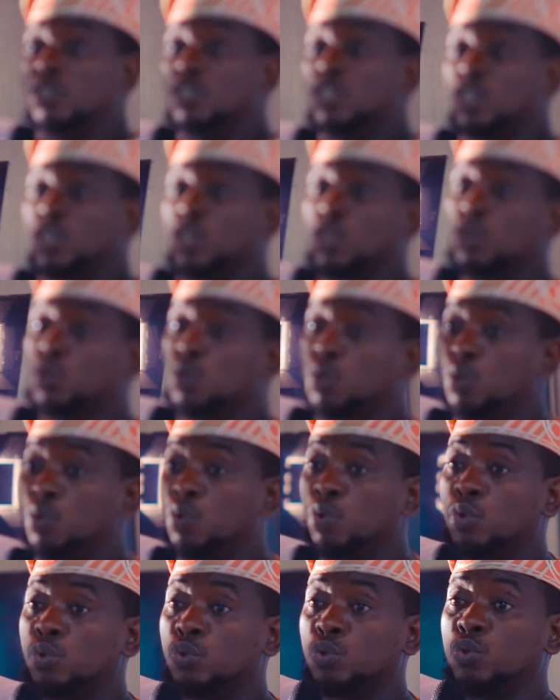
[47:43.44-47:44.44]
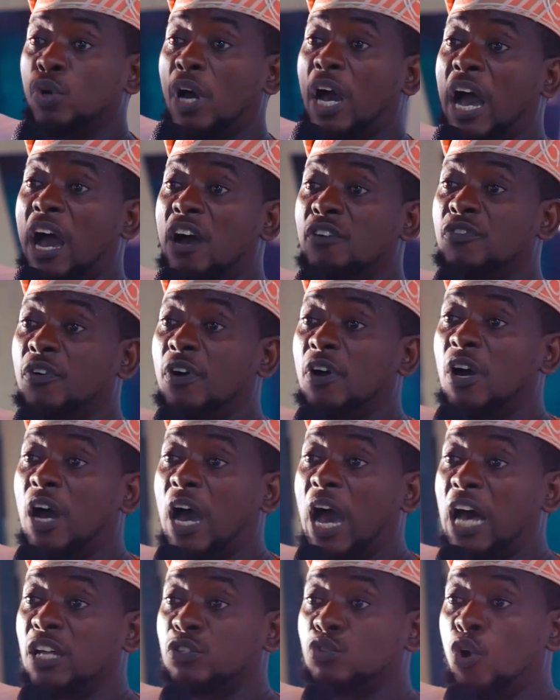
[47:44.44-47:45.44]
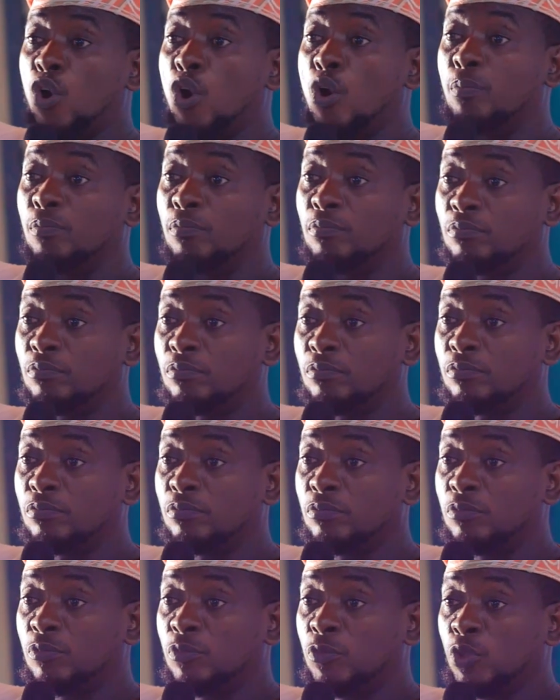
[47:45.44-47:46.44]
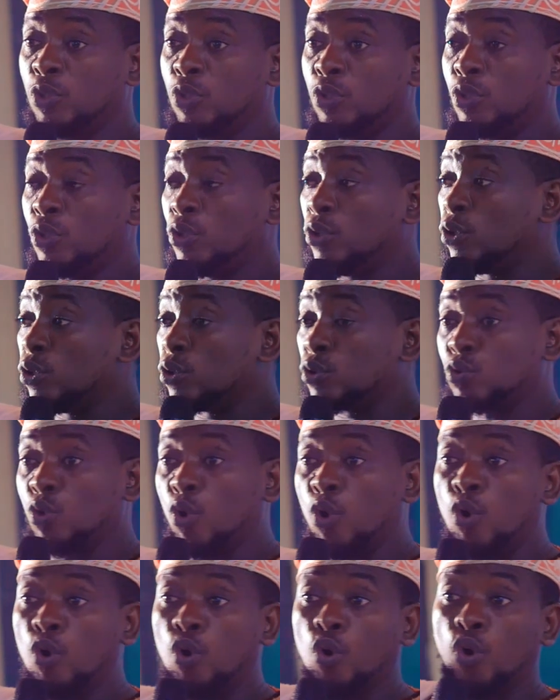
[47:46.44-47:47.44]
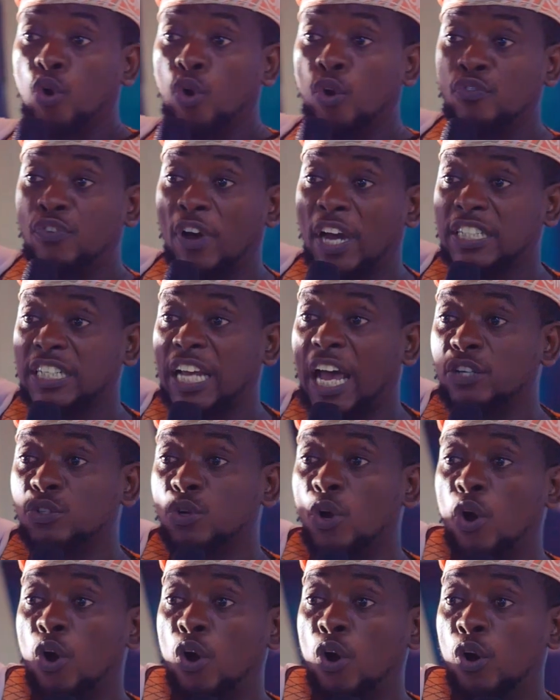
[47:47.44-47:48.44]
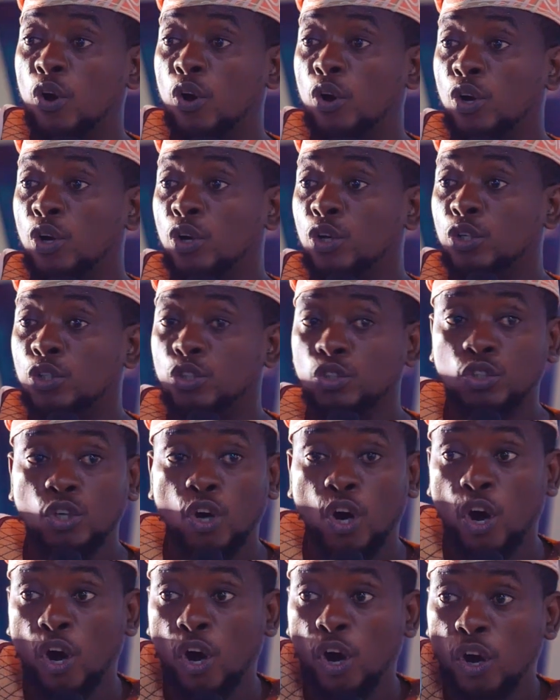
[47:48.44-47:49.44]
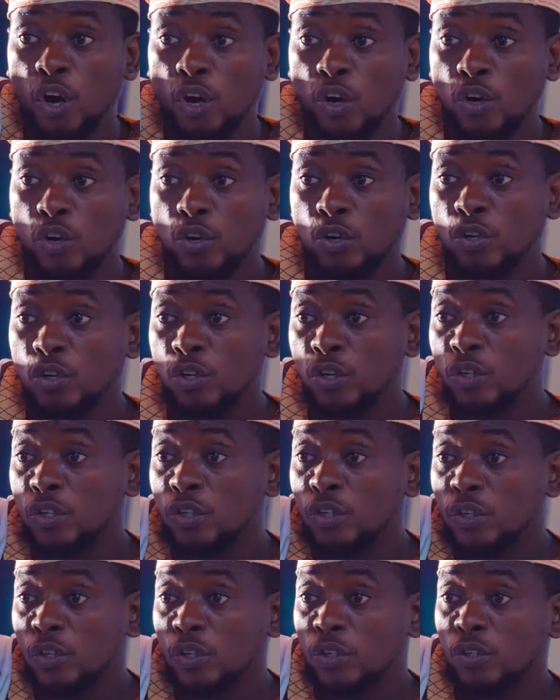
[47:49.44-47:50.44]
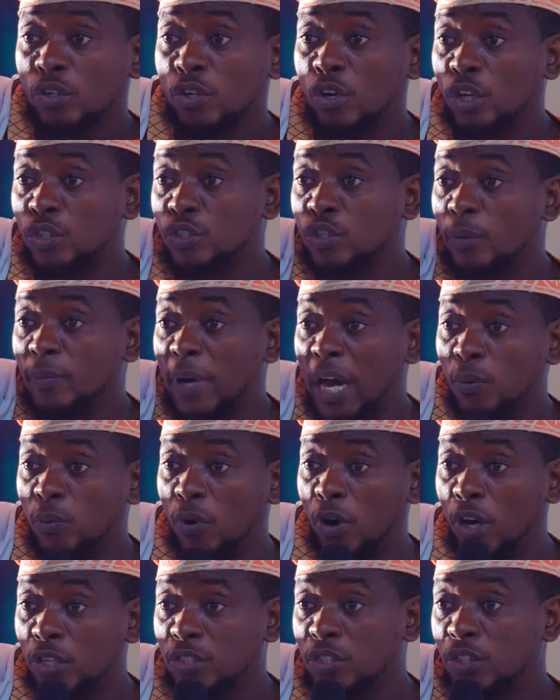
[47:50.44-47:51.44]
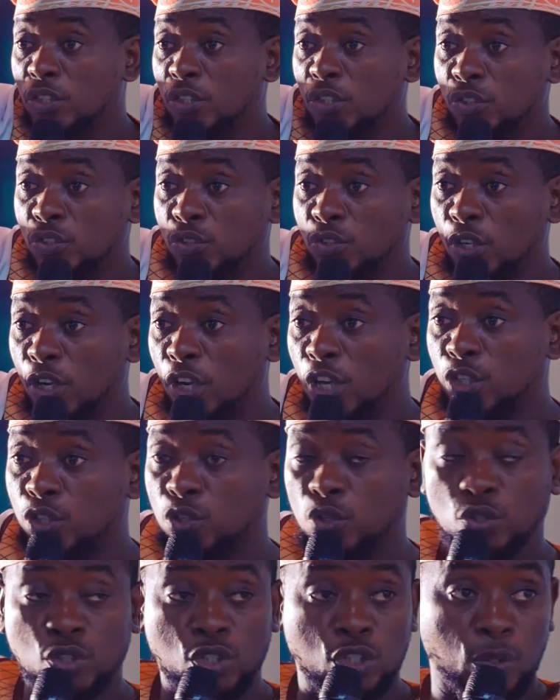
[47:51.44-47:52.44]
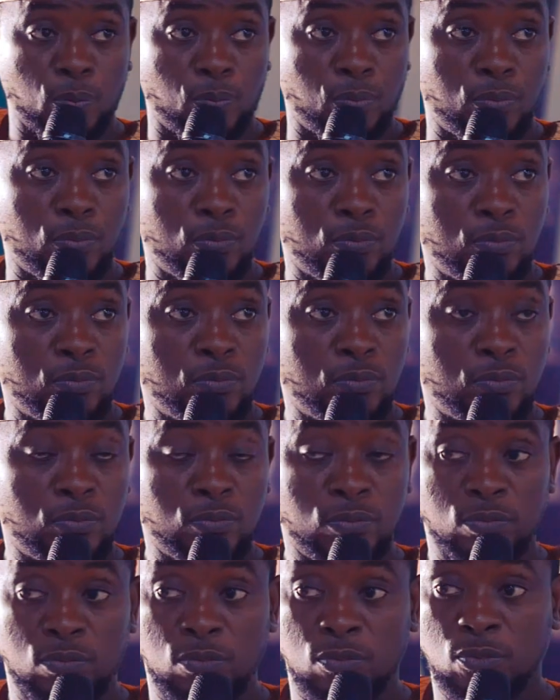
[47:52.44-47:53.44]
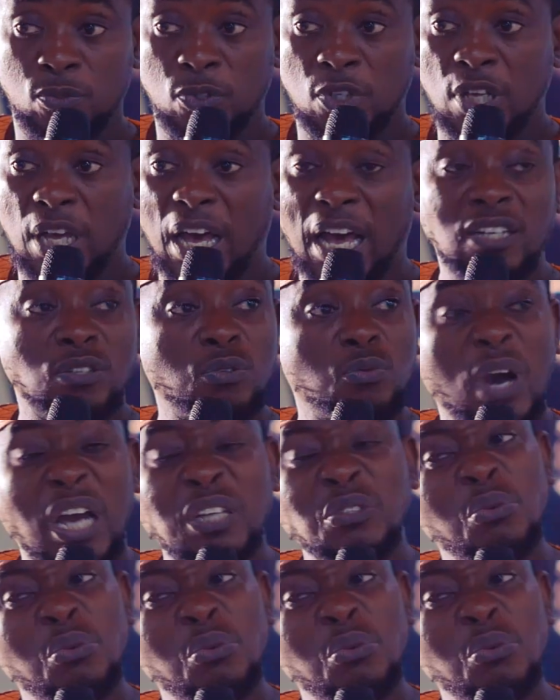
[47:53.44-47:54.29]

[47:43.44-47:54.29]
the issue you have at home to overshadow your customer what? Relationship. And when